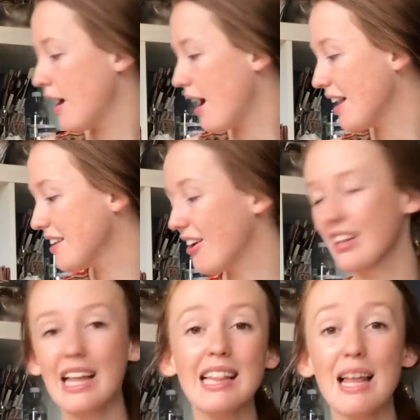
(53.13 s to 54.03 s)
don't
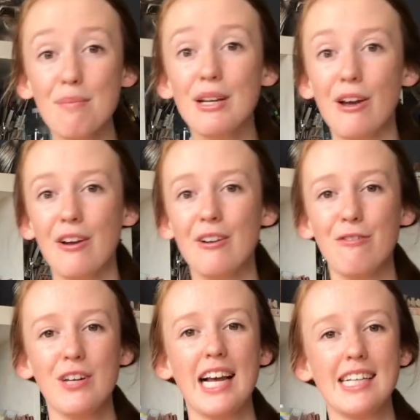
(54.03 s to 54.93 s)
know, let me know if
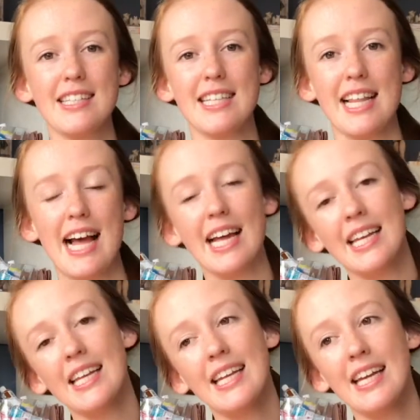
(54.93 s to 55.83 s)
you'd like to see that.
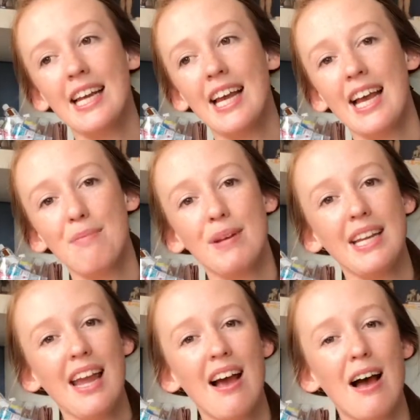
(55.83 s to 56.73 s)
But
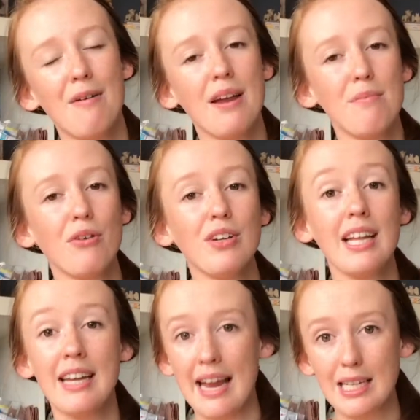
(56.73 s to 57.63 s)
yeah, I'm not really
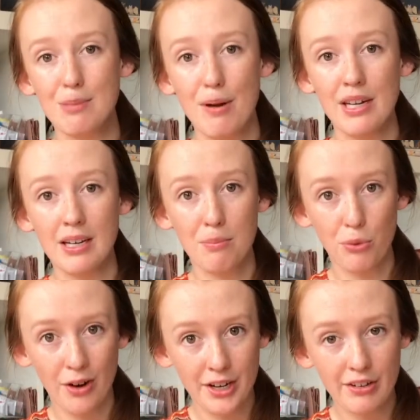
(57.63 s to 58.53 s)
an expert in
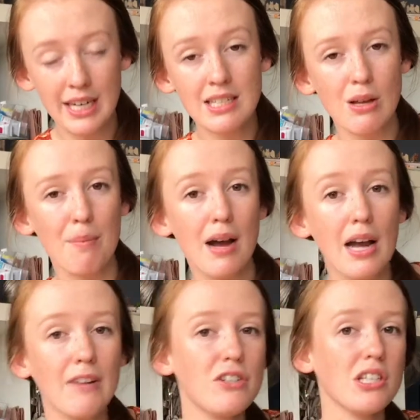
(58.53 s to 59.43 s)
embroidery, so I'm
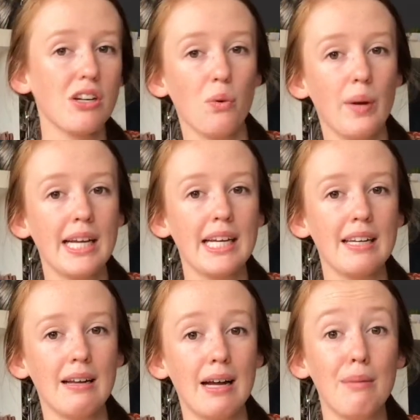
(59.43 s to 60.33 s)
kind of just going to wing it,
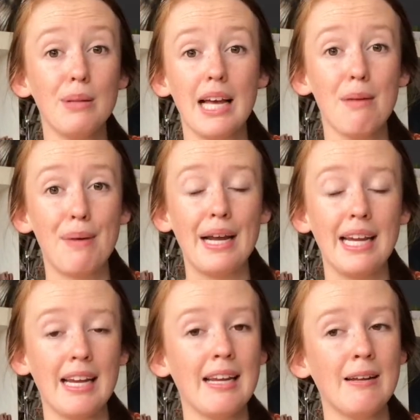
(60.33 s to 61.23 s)
play it by
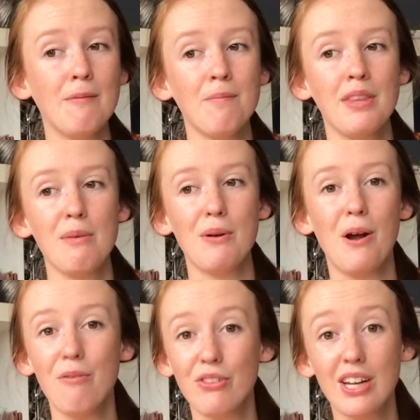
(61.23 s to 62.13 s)
ear, but
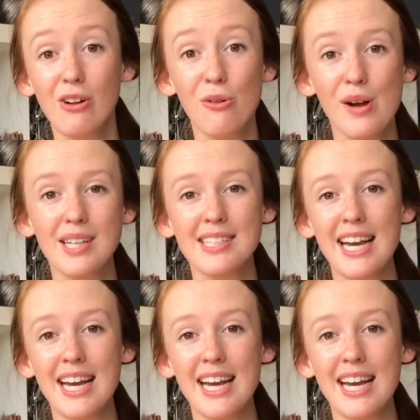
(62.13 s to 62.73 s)
hopefully it all works